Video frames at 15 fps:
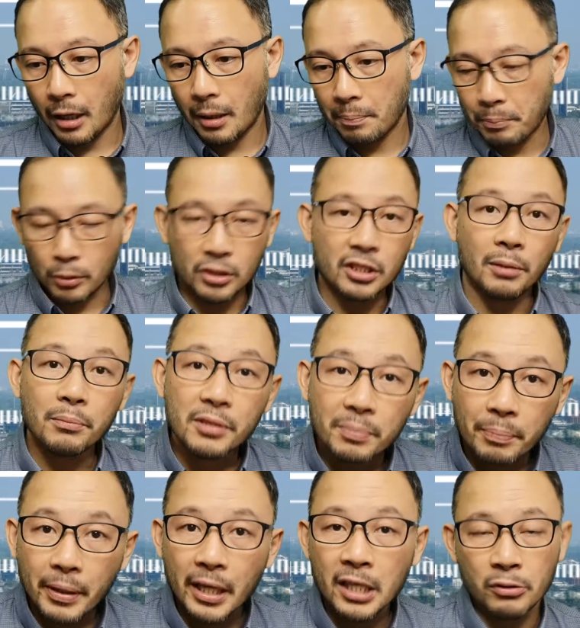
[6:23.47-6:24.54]
put some
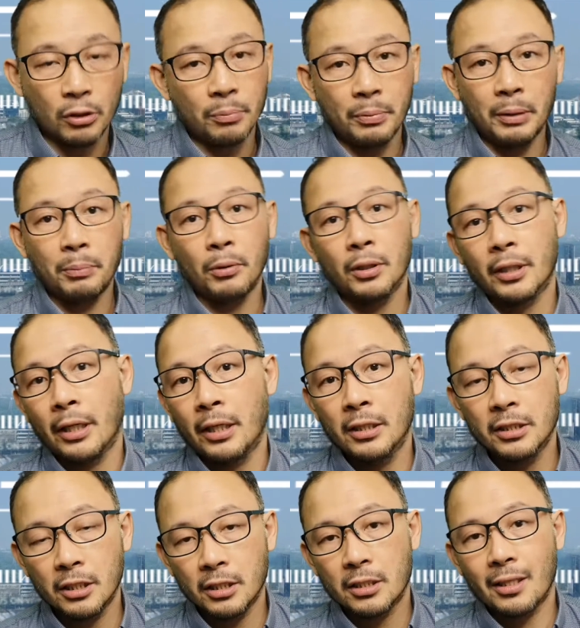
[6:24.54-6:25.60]
space where people can
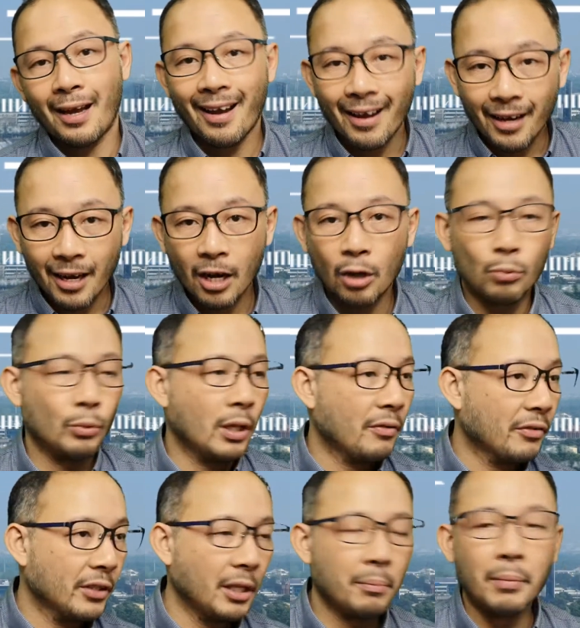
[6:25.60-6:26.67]
just hang out
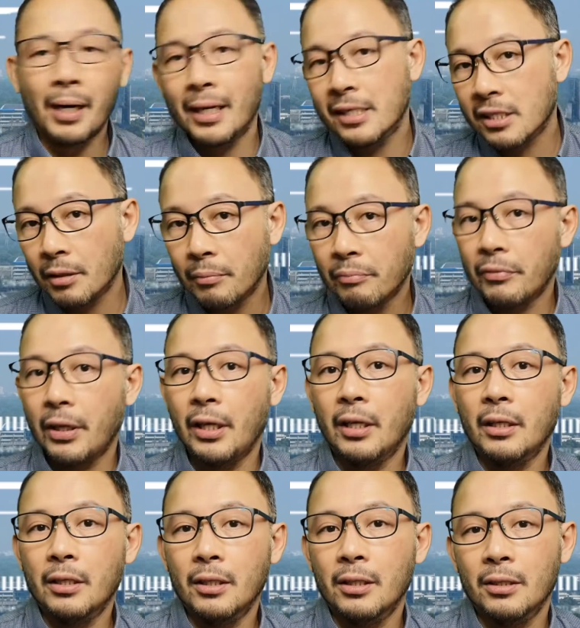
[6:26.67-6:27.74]
whenever they buy
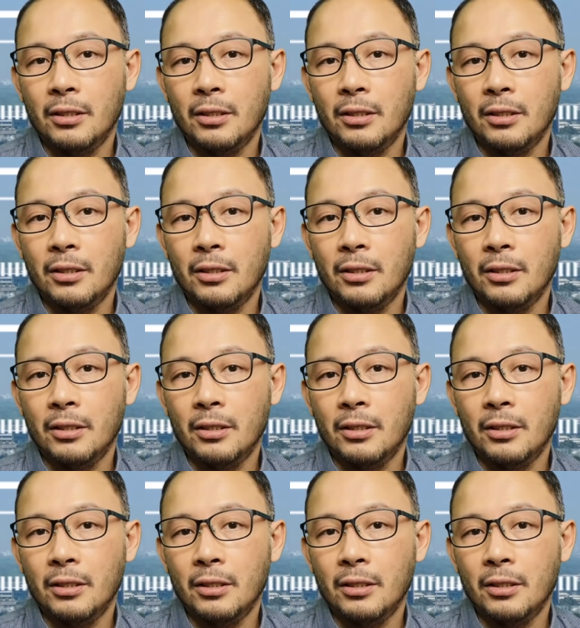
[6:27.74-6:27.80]
something,